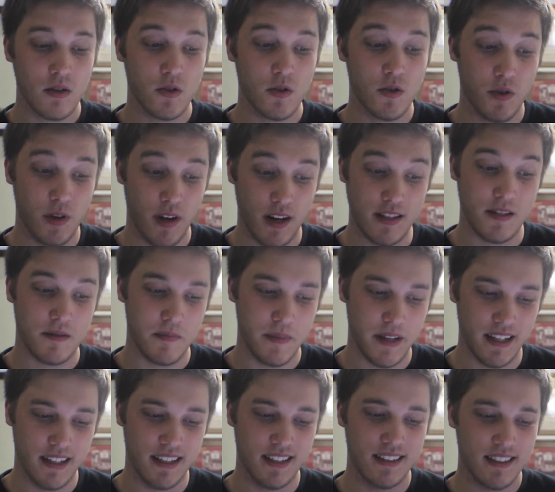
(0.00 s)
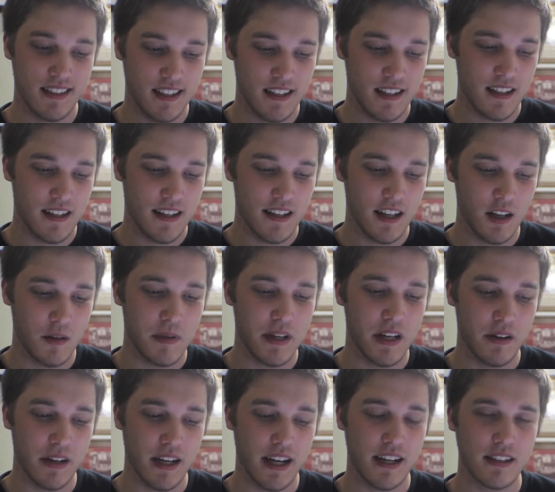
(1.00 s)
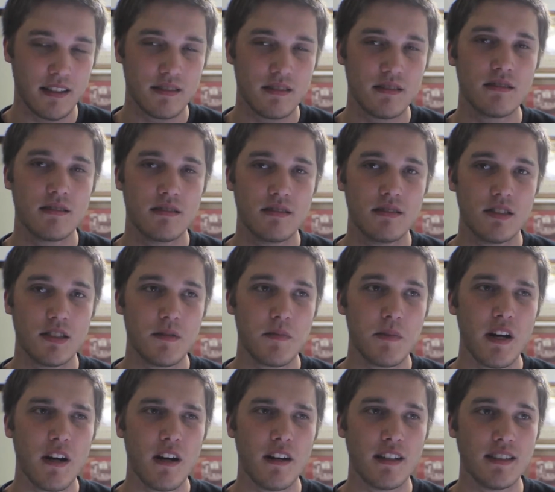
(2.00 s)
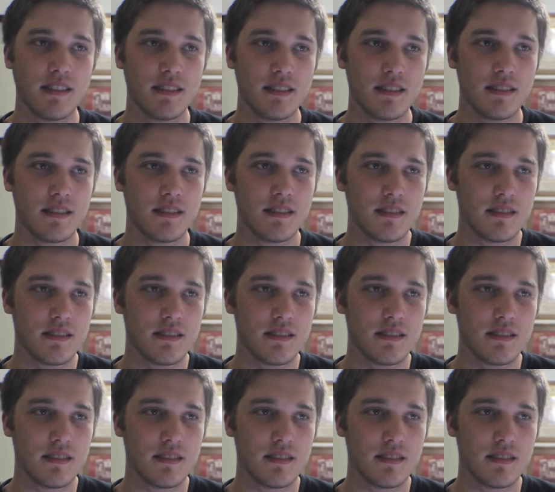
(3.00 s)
Trust me, it'll be okay. Just be honest.